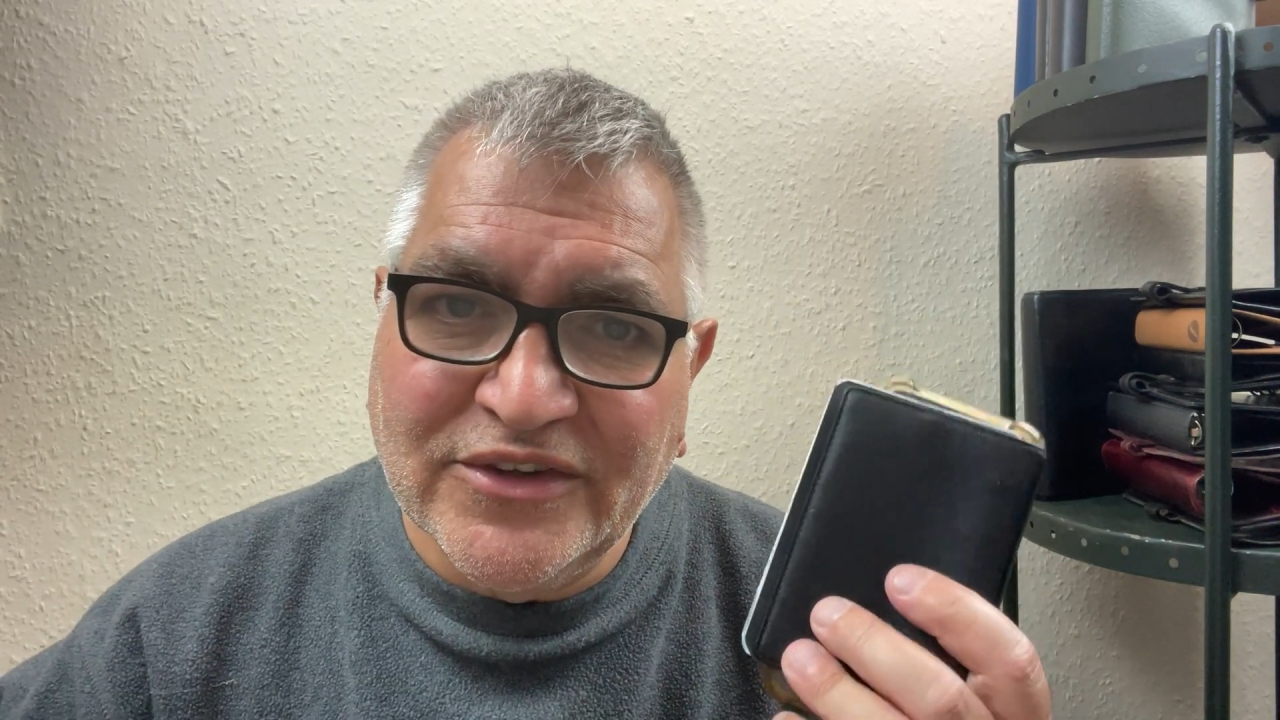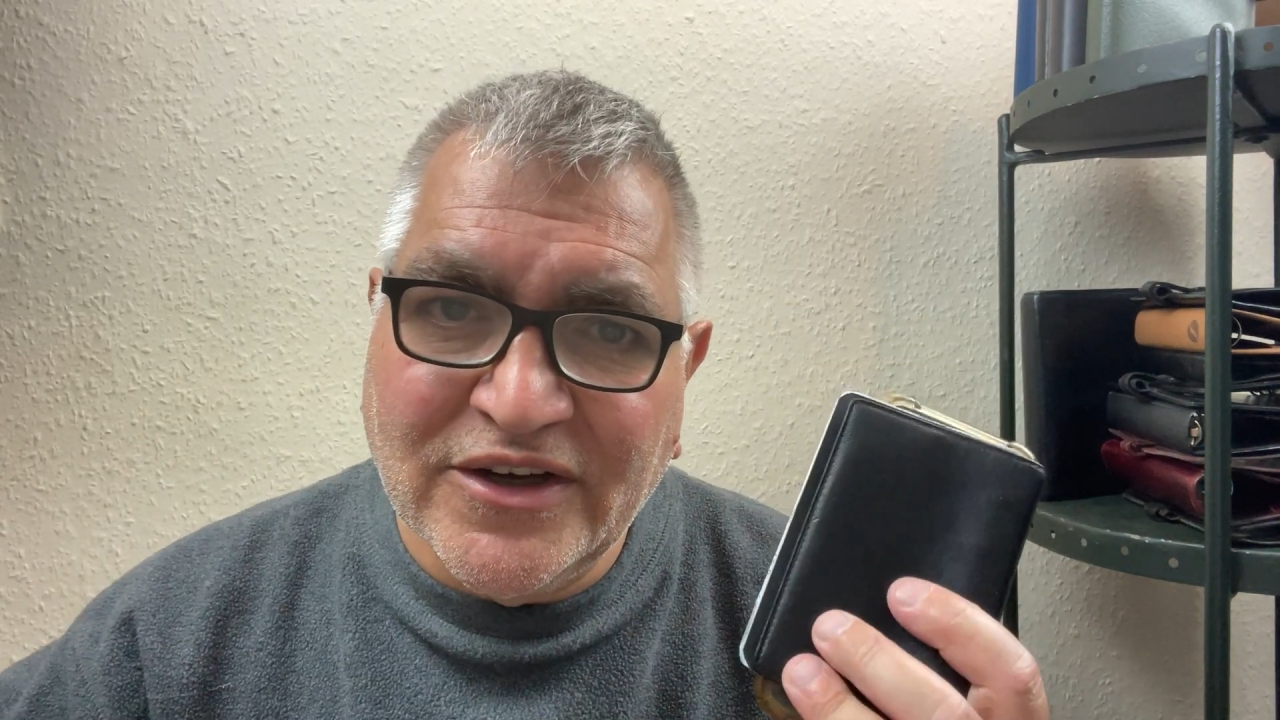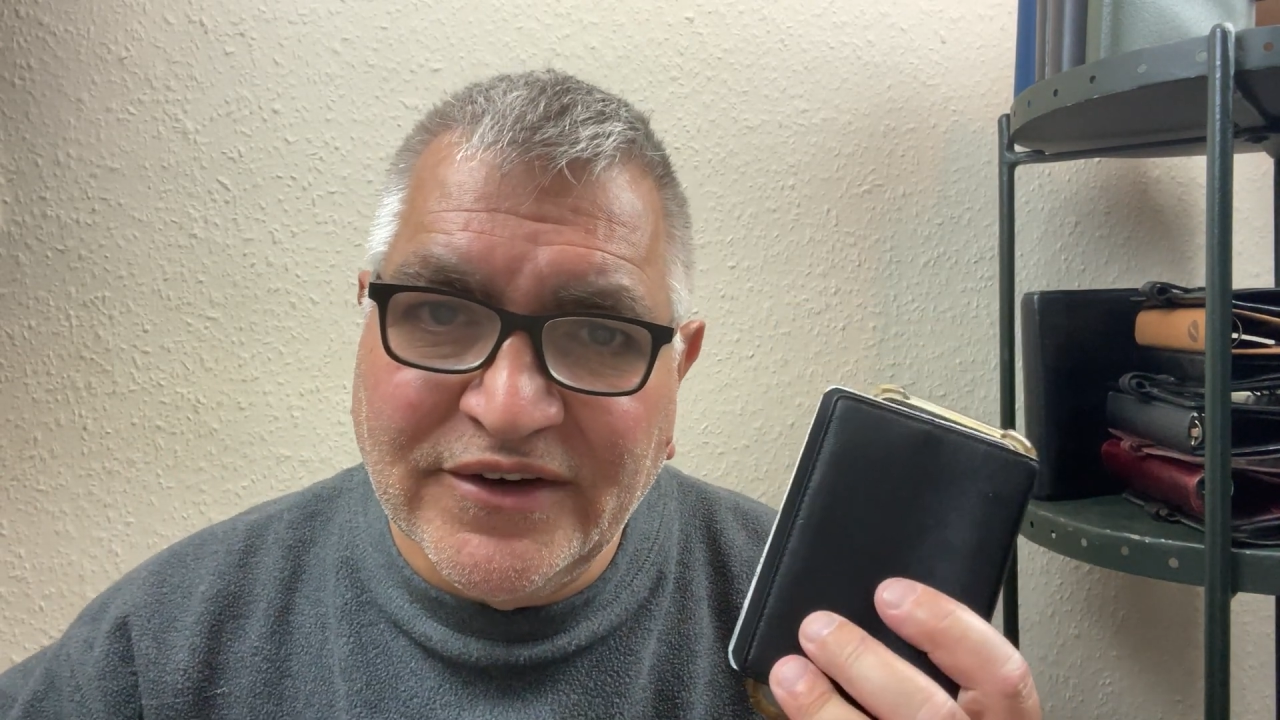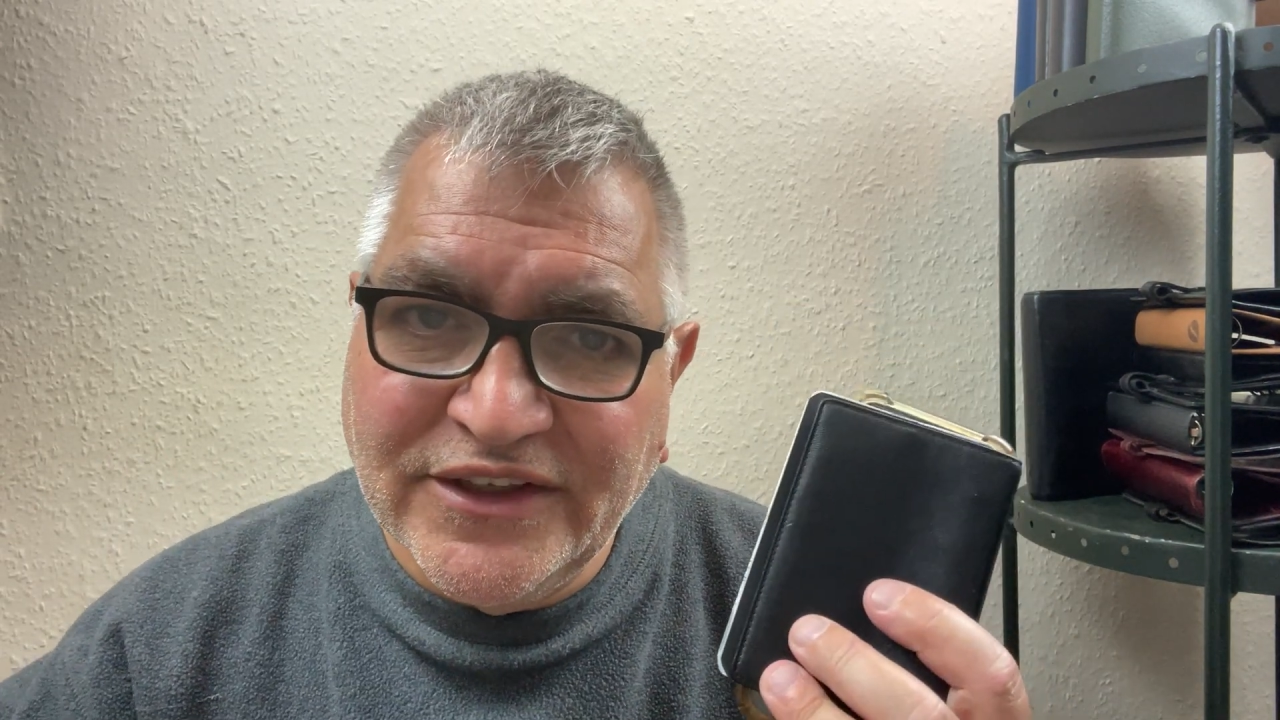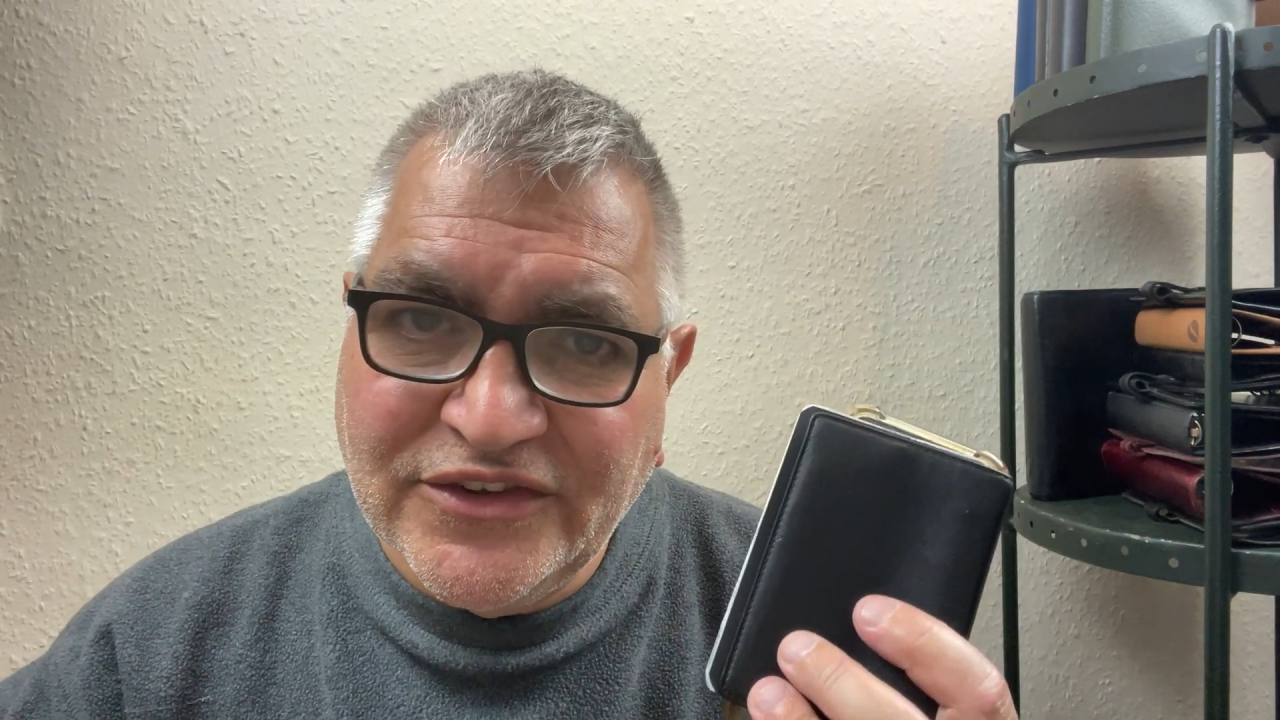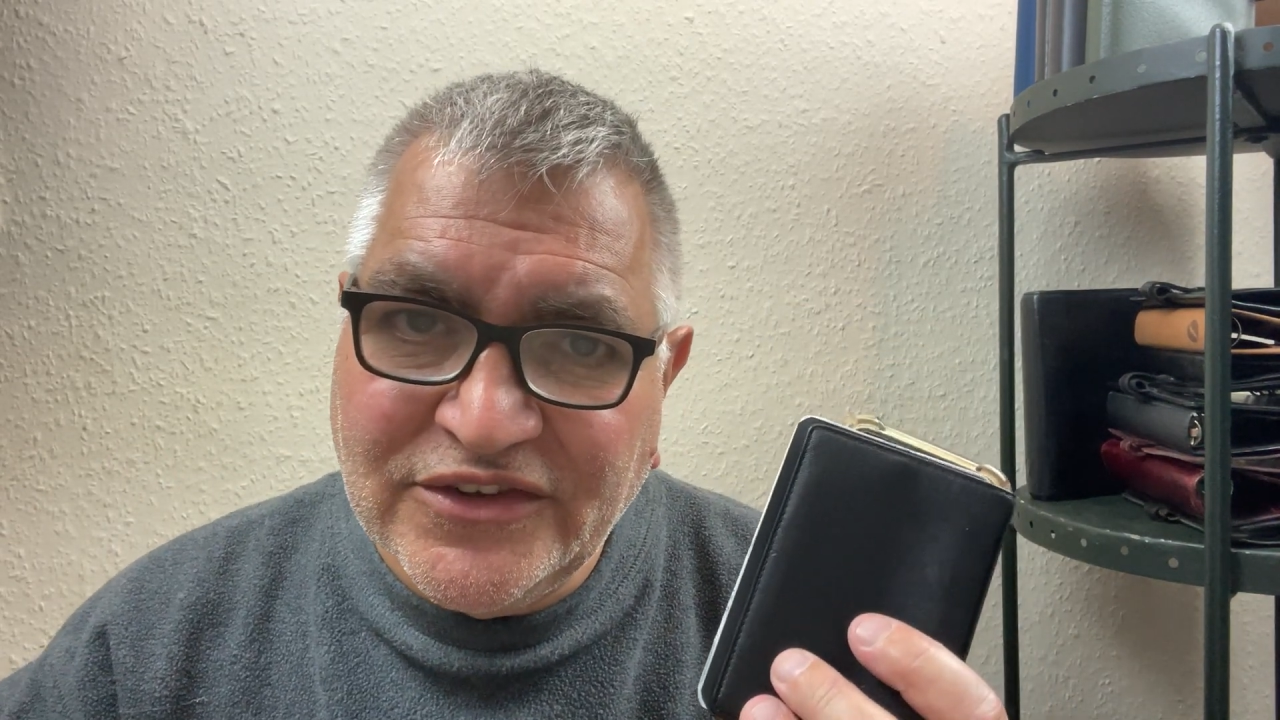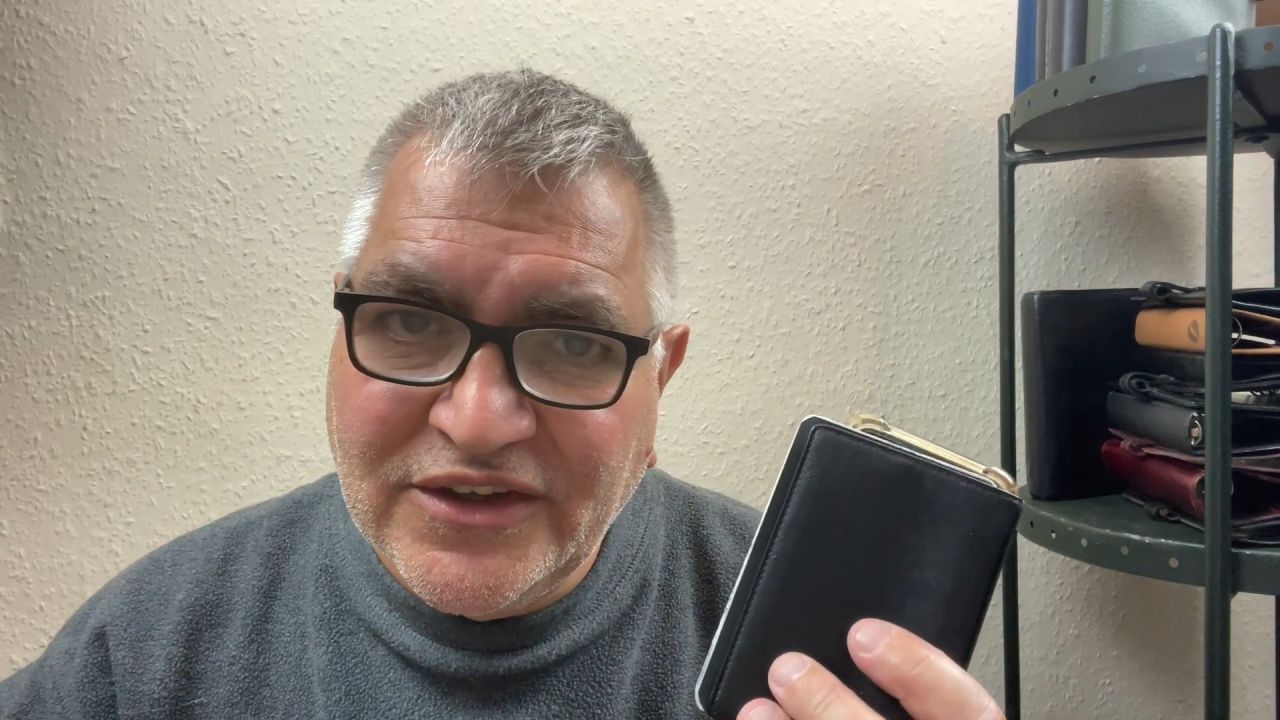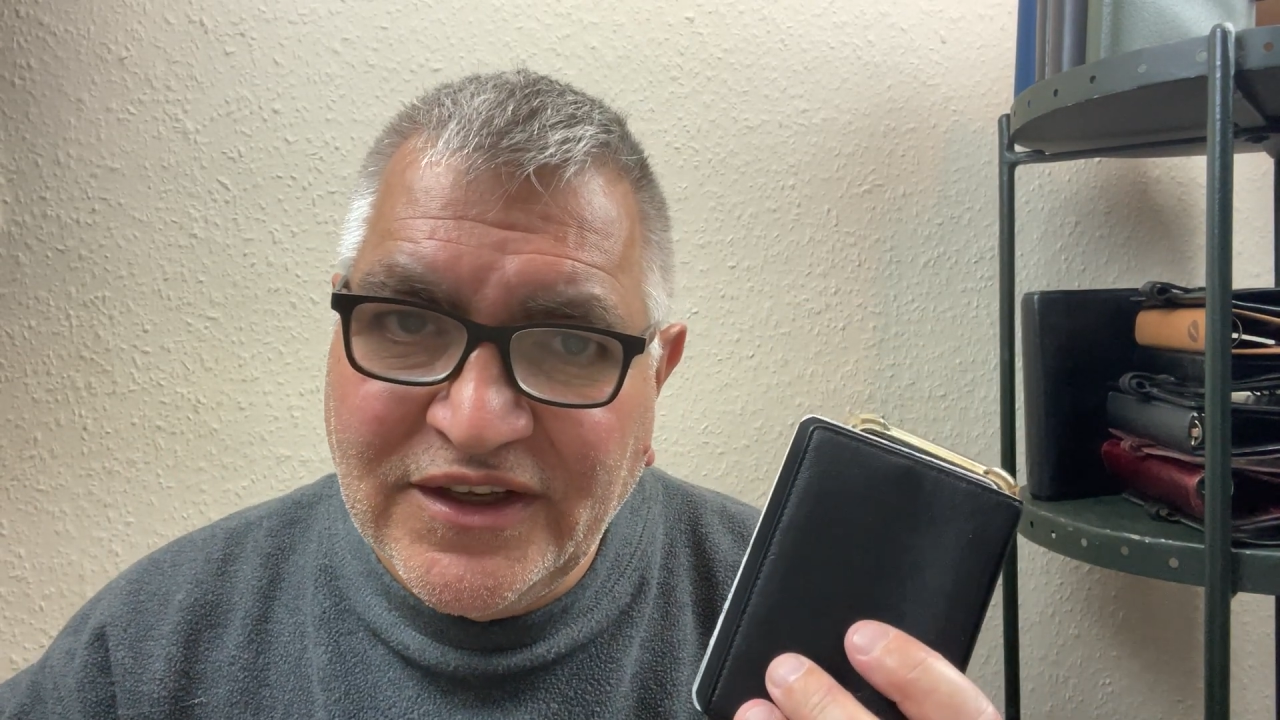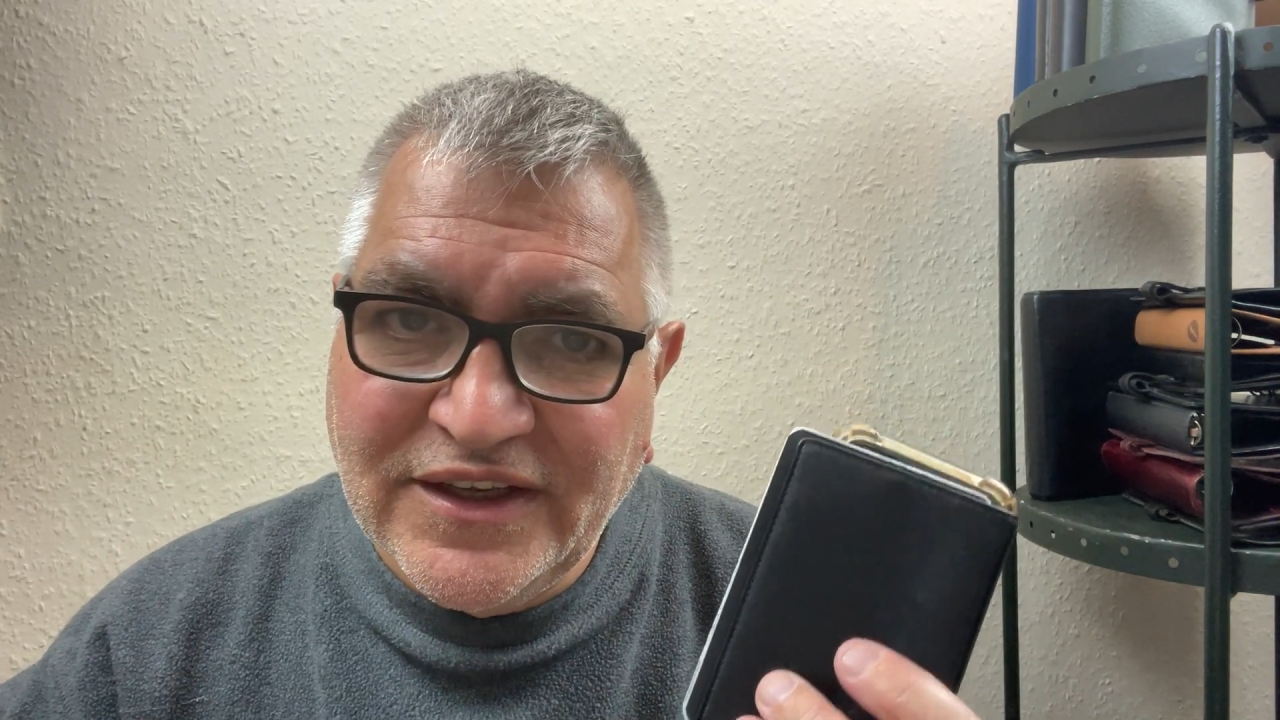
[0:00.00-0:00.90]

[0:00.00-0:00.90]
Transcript: diaries